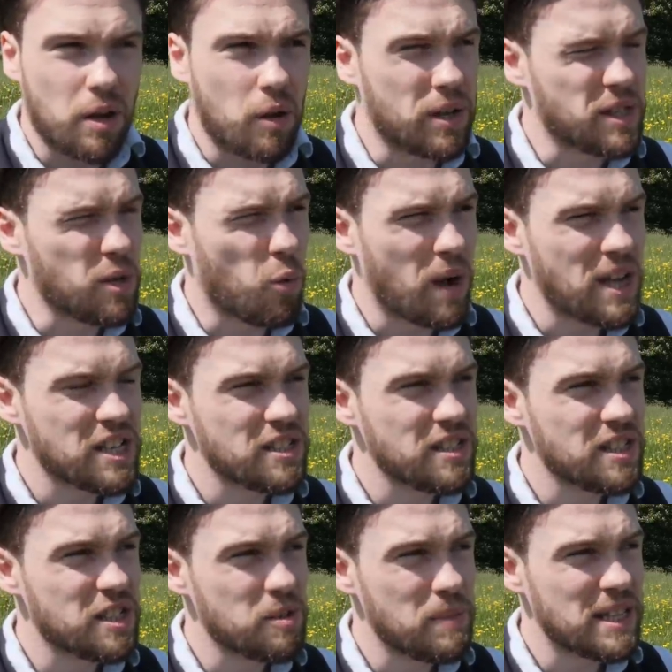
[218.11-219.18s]
is it Western
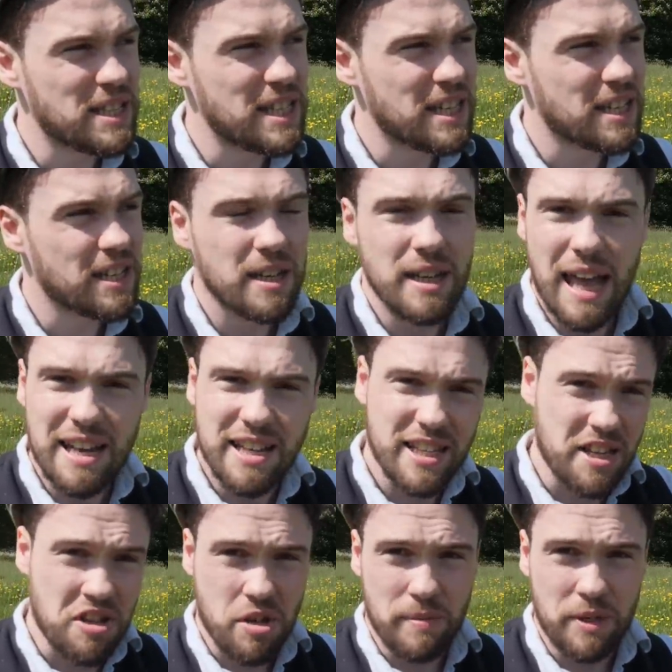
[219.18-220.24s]
Semitic?
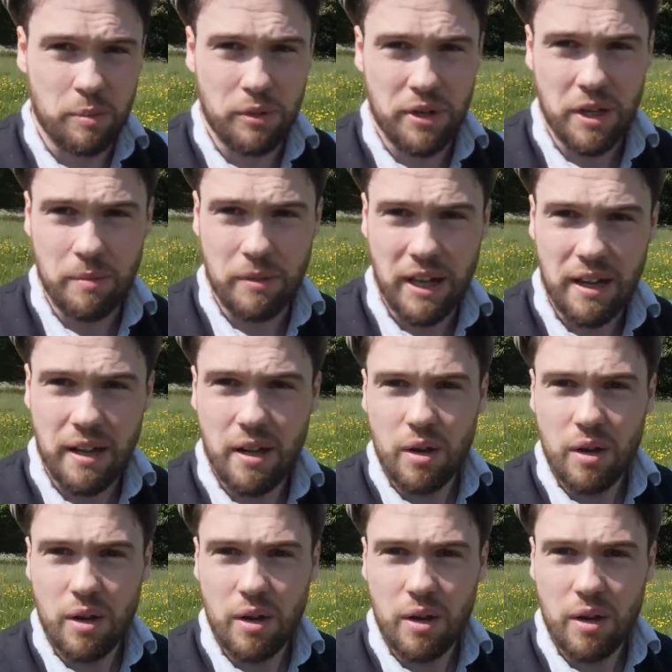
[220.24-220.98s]
Editing Jimmy will put it up there.